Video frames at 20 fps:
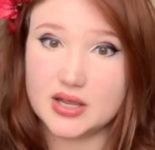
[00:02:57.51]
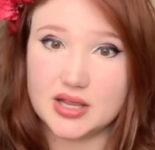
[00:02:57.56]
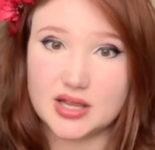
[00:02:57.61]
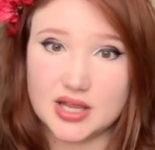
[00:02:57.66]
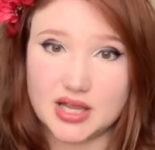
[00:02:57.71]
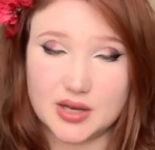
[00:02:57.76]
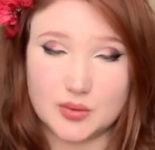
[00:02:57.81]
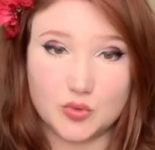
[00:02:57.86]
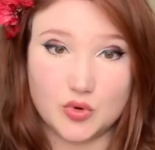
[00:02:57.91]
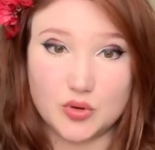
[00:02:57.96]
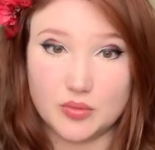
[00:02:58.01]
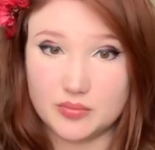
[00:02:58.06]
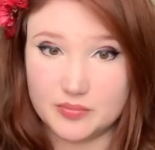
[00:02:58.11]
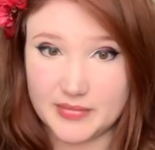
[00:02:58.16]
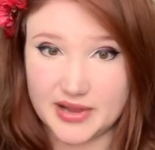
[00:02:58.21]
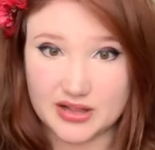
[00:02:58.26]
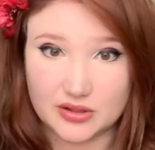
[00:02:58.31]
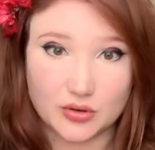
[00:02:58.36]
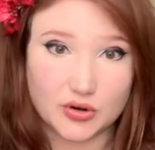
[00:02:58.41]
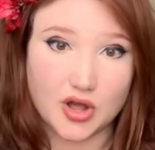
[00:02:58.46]
and we'll
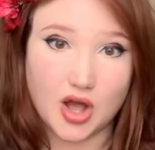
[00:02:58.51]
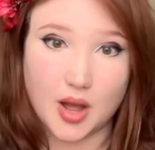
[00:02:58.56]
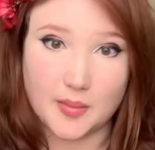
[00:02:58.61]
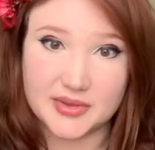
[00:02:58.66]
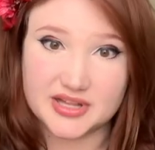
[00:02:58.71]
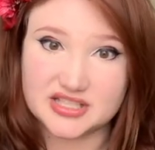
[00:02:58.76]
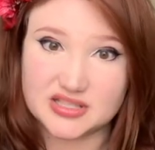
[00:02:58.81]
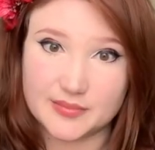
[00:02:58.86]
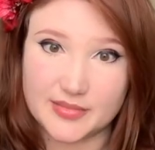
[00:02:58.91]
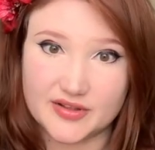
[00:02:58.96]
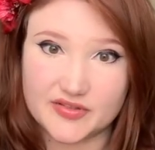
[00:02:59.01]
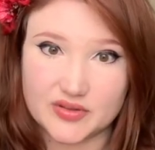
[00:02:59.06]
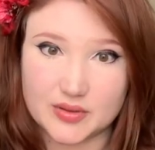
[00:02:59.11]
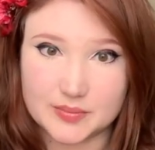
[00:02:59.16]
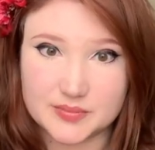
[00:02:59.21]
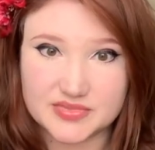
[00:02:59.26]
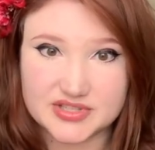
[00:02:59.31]
make little comments about them.